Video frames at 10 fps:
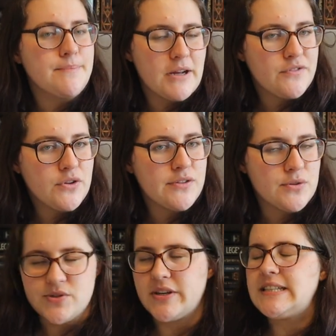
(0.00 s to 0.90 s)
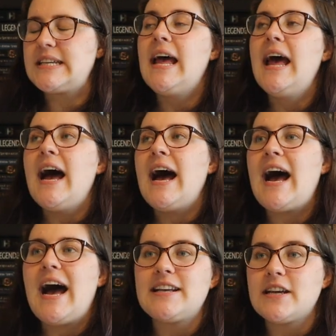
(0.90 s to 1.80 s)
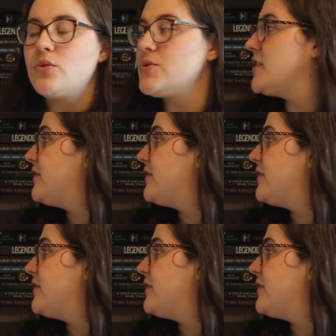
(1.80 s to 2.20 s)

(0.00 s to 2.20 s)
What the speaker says: my full thoughts on it. And I also